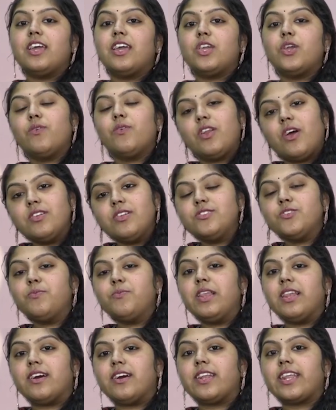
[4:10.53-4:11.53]
You will also
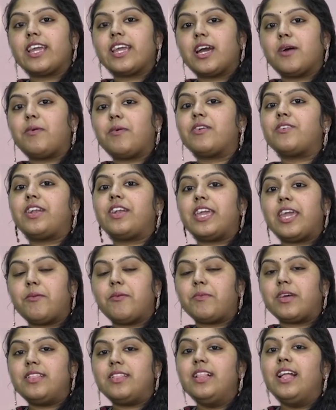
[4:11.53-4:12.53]
be learning about
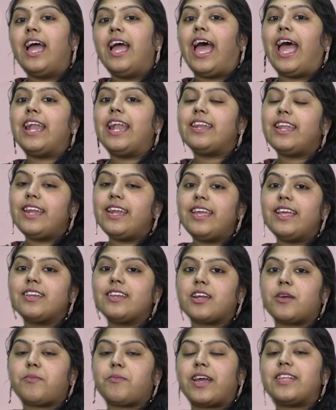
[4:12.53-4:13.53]
DML and DDL
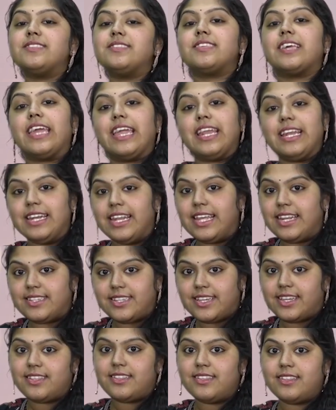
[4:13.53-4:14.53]
commands in
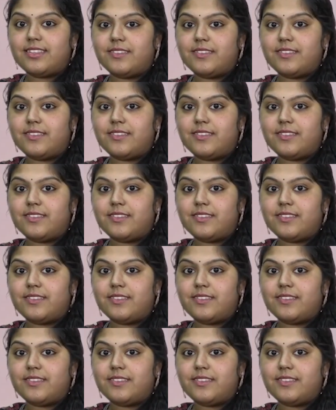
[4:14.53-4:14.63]
detail.